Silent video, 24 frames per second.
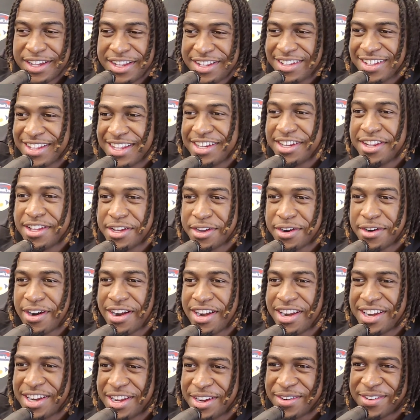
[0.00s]
He did
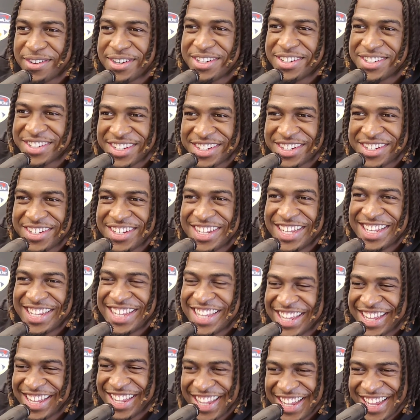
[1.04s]
great in that role.
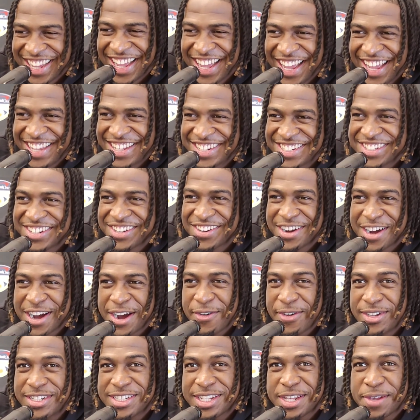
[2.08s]
Joe
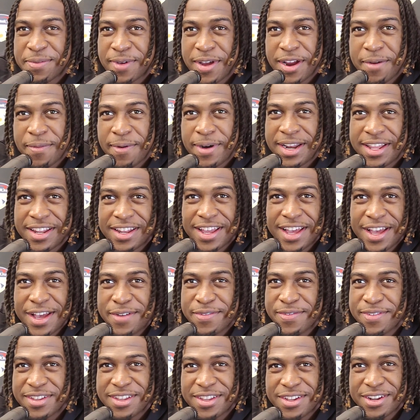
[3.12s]
always keep everybody
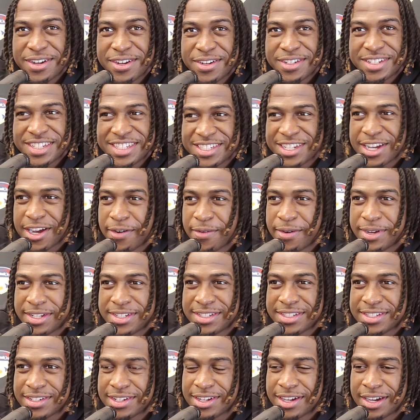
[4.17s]
laughing. He's
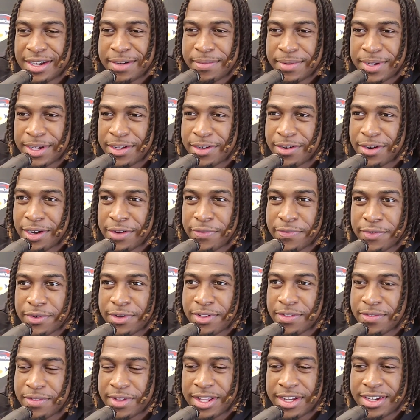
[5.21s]
always great,
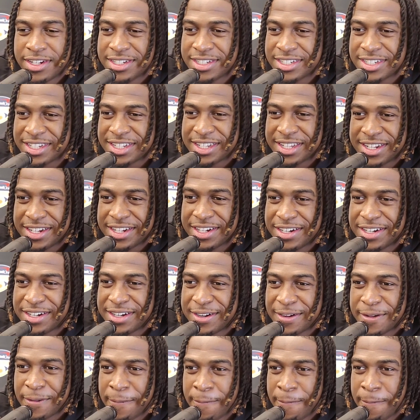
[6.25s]
full of energy.
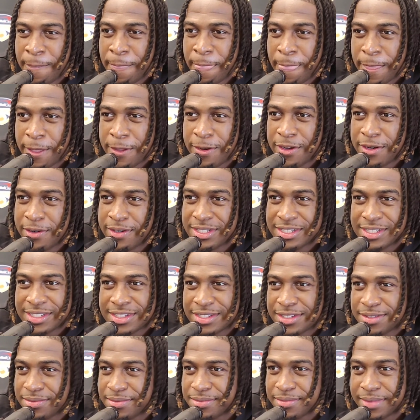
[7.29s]
And, it's
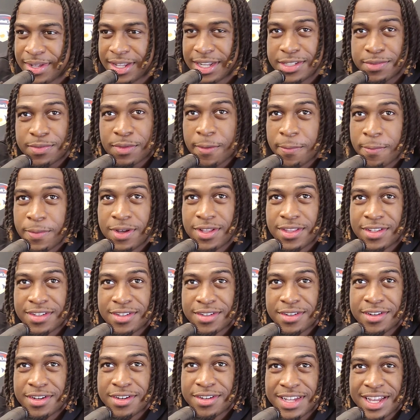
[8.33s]
just, that's my brother.
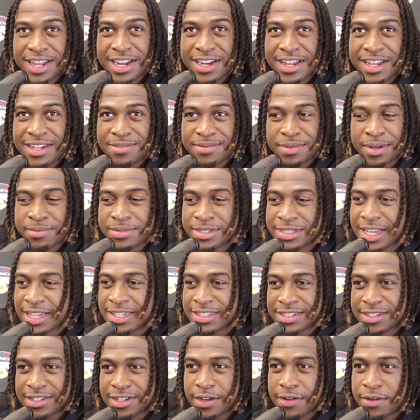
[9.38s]

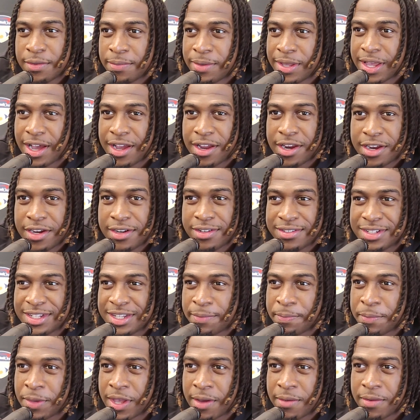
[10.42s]
I just love to be out here
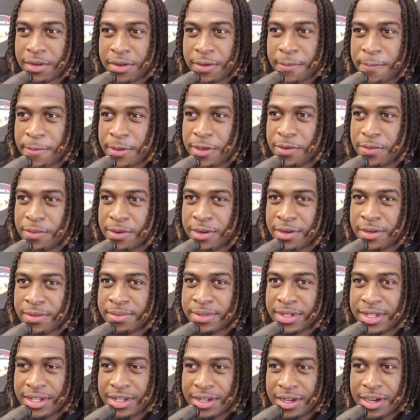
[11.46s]
and be able to compete with
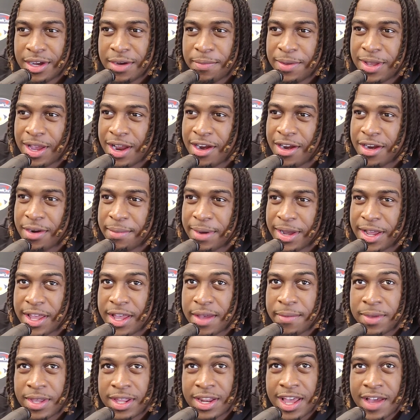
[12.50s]
him, be out here in
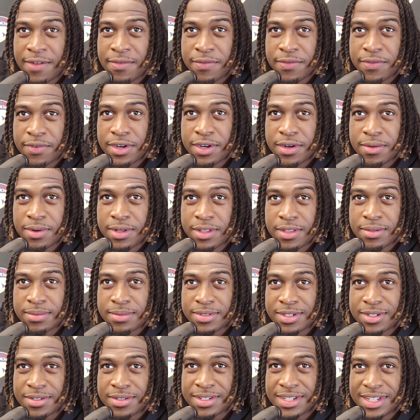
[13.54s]
Miami and having fun with him.
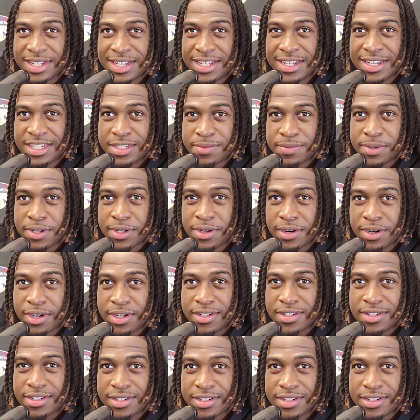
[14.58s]
So it's been great.